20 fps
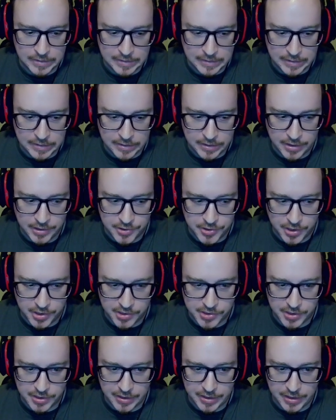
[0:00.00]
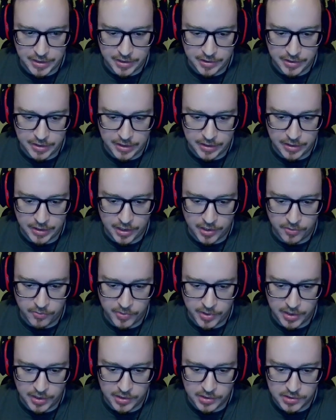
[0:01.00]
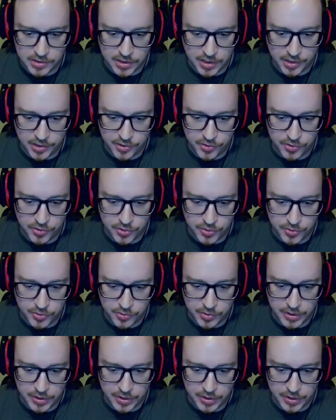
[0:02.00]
He checks again, and now what I decide to do